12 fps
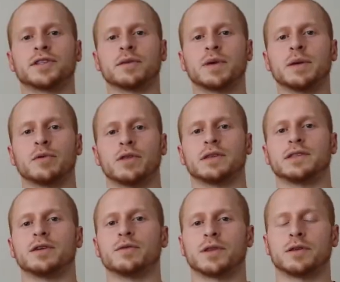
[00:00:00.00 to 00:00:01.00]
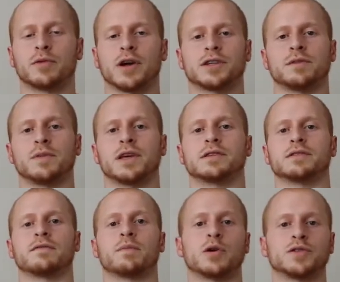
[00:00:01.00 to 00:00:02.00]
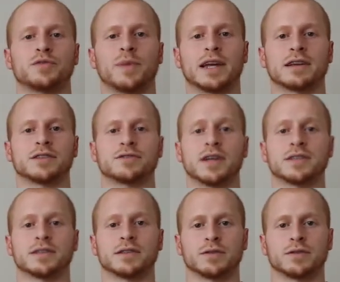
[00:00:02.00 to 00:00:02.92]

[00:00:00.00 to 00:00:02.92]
There are some people that deal with depression because of post-traumatic stress